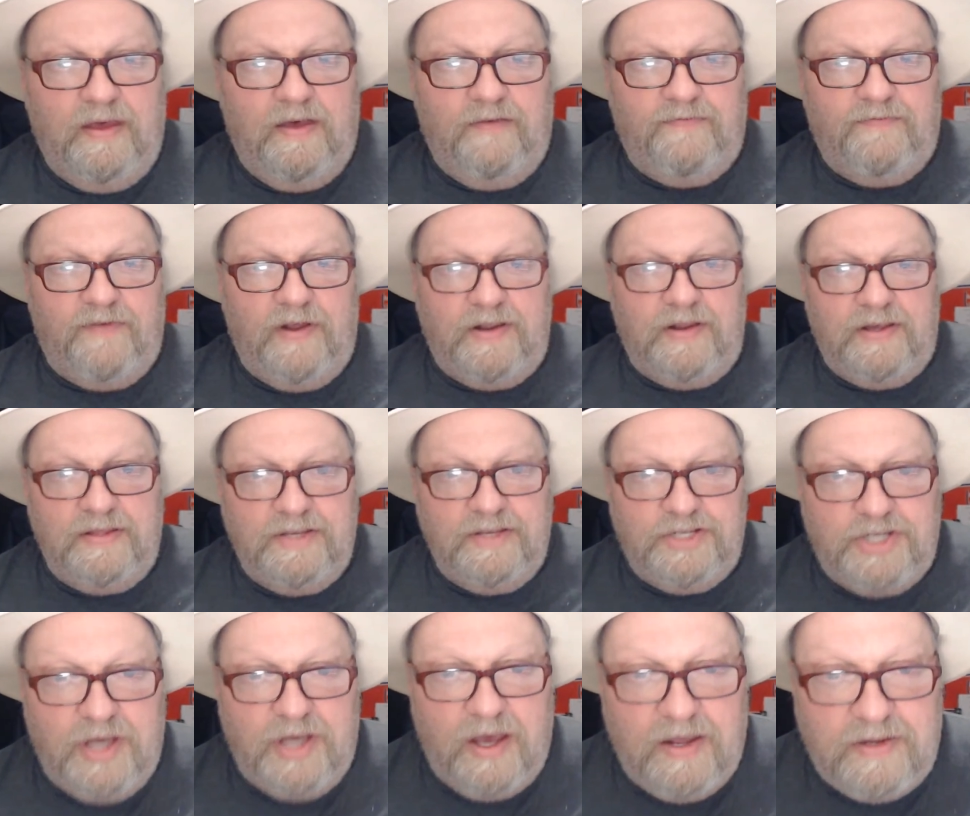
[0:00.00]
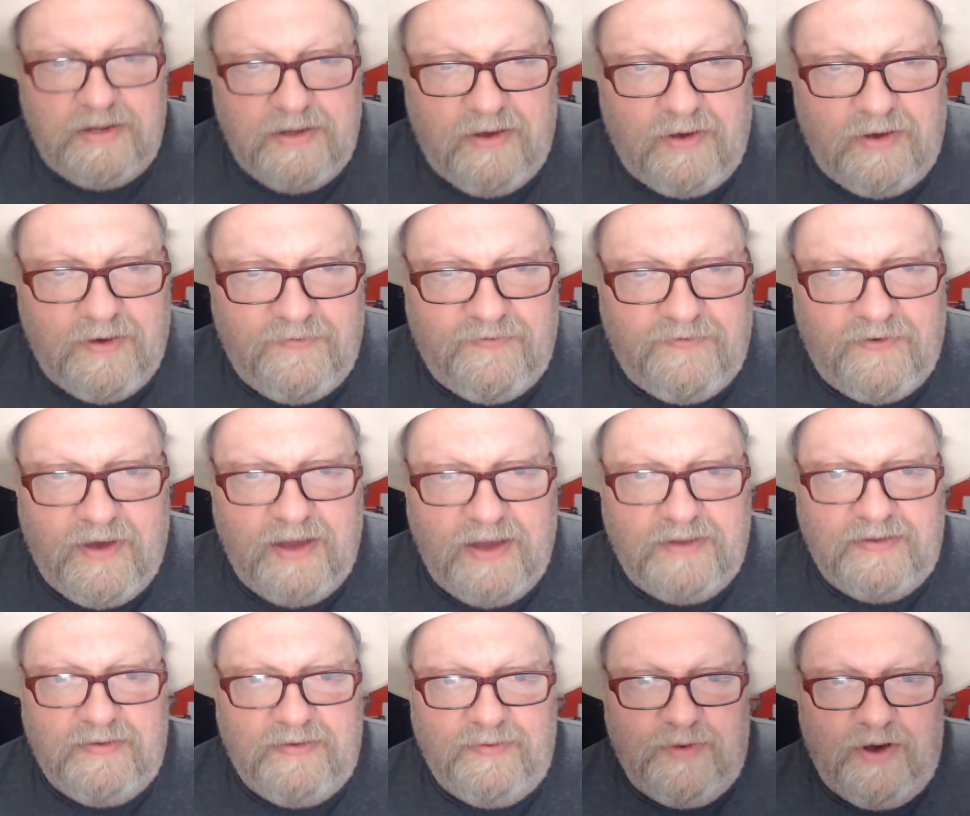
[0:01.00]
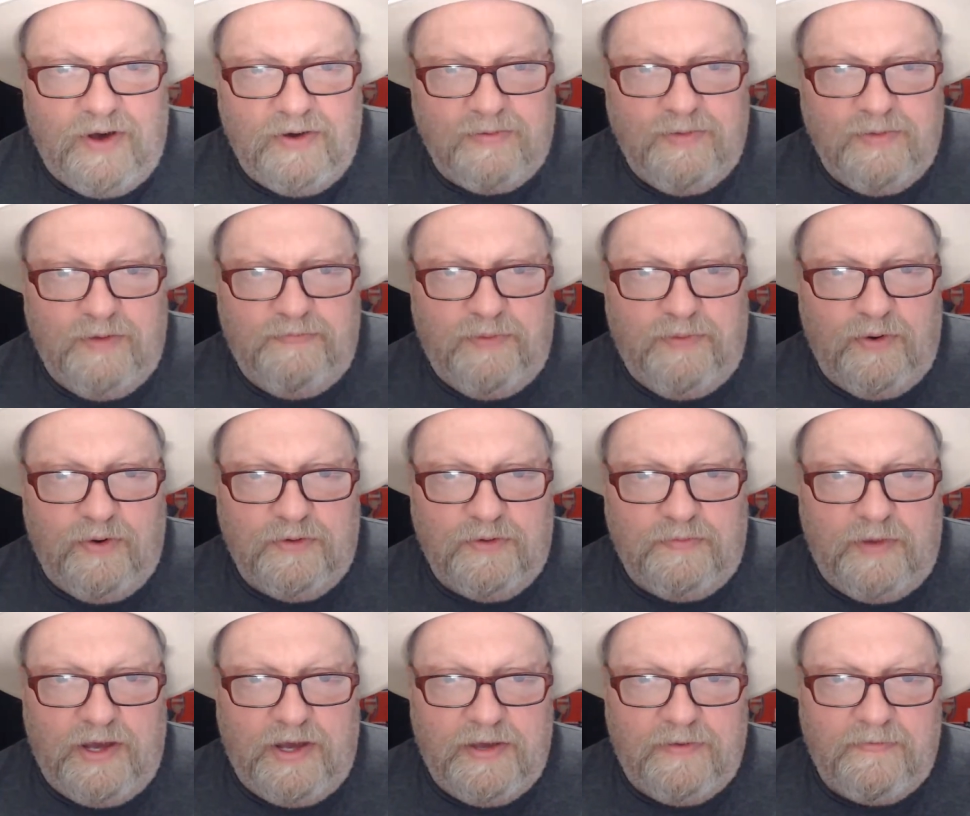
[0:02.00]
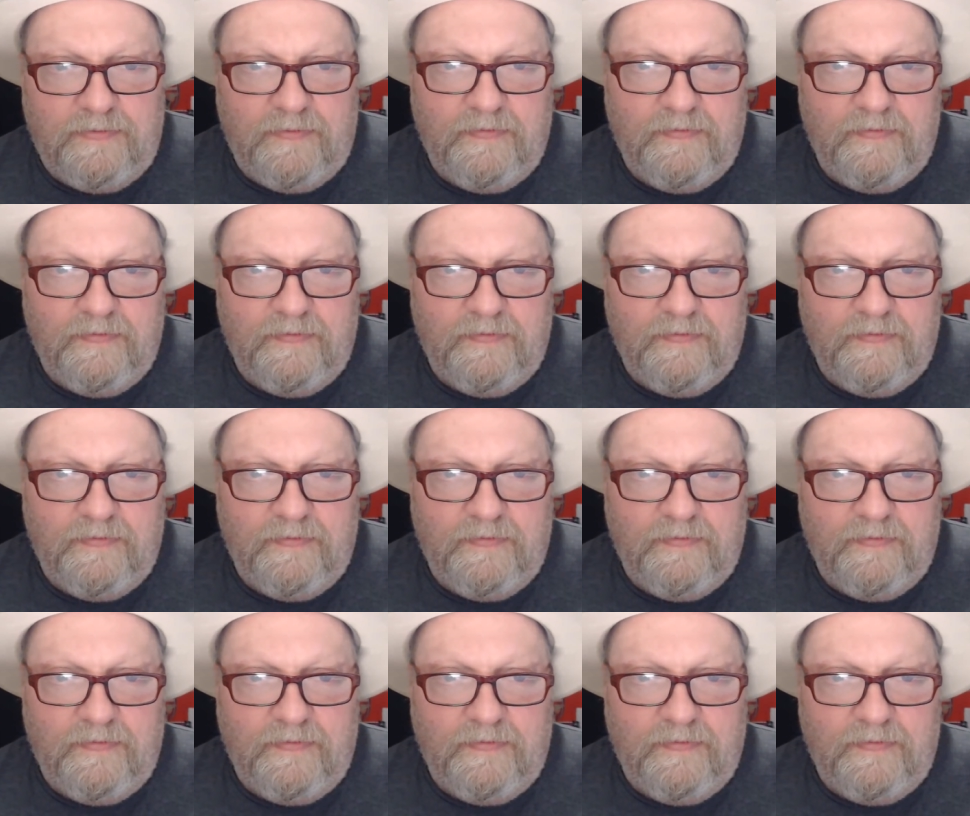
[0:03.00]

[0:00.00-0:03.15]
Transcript: Fred in the shed. Hi, Fred. Welcome aboard, mate.